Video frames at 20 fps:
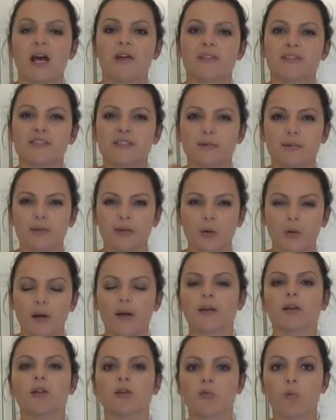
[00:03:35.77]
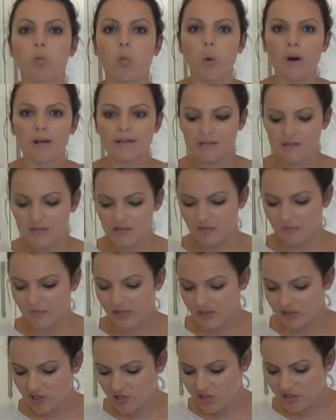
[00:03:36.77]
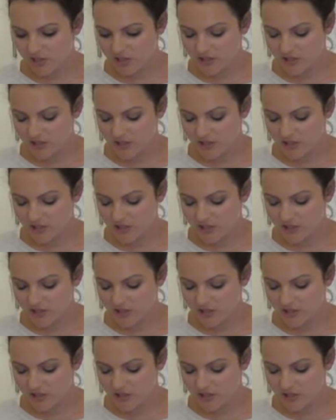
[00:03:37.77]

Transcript: that's going to add quite a lot of weight to the mixture.